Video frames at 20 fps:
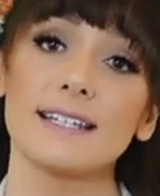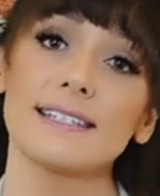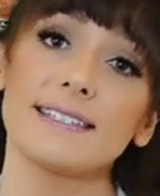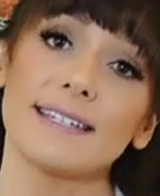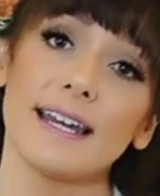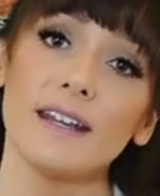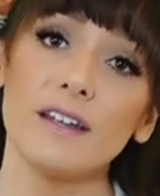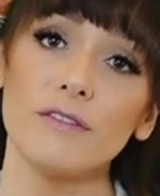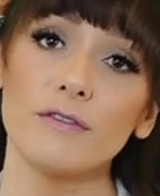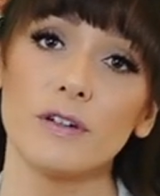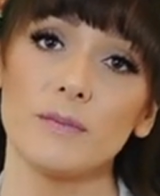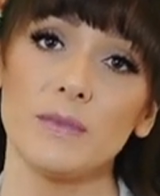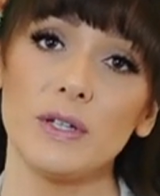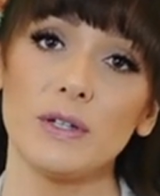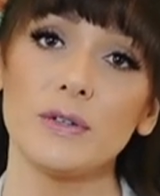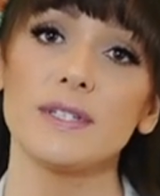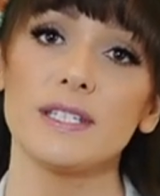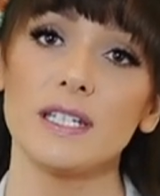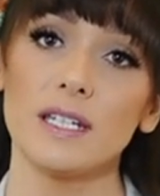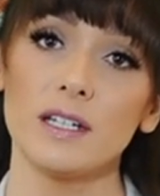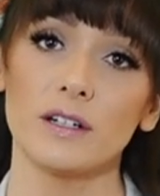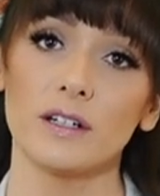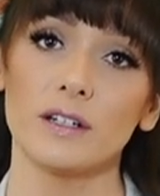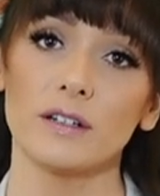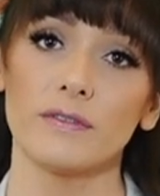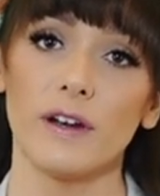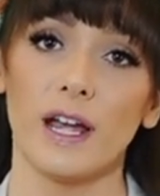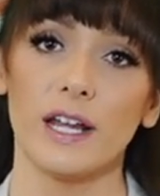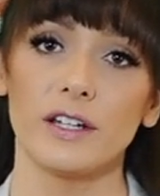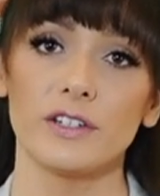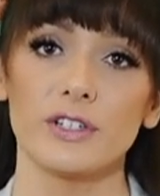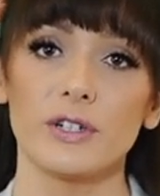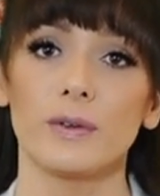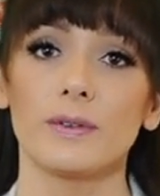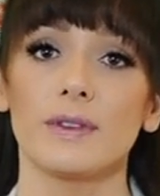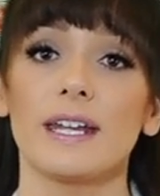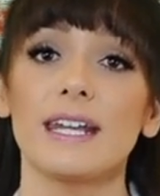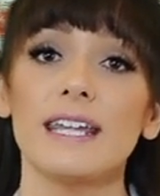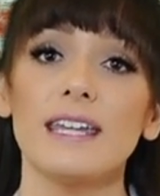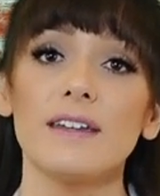a study from U C Irvine
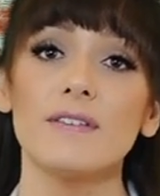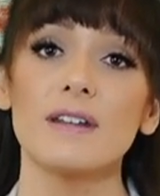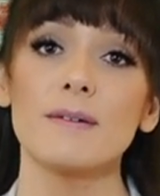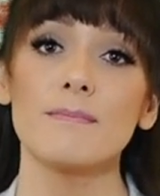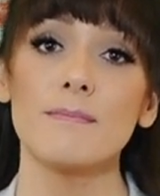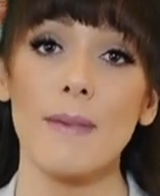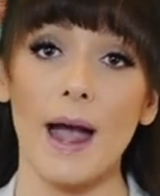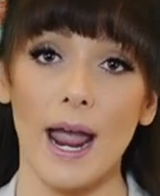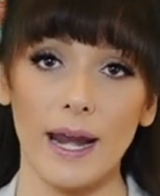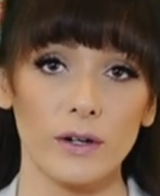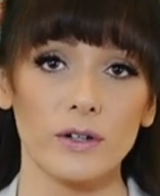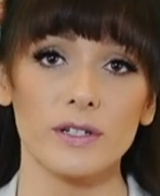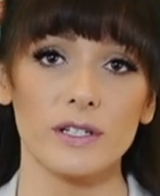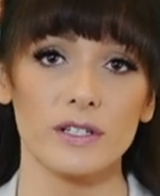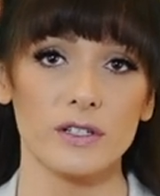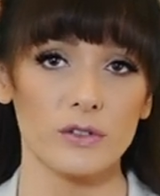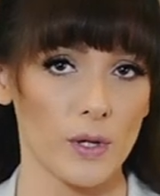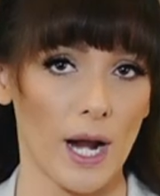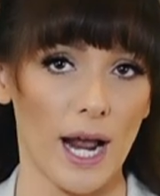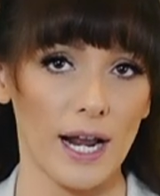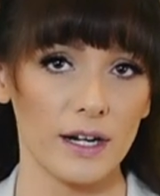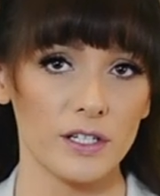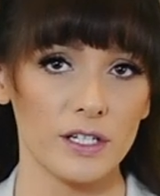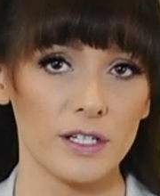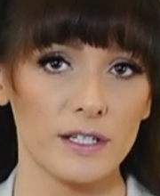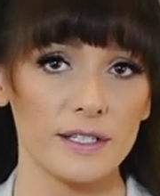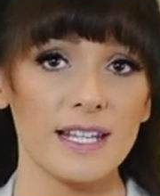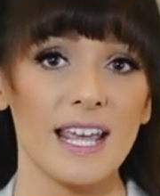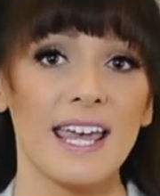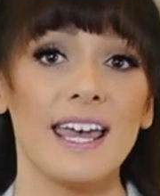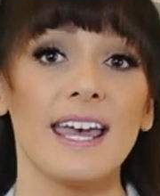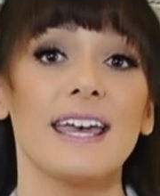showed that even minor distractions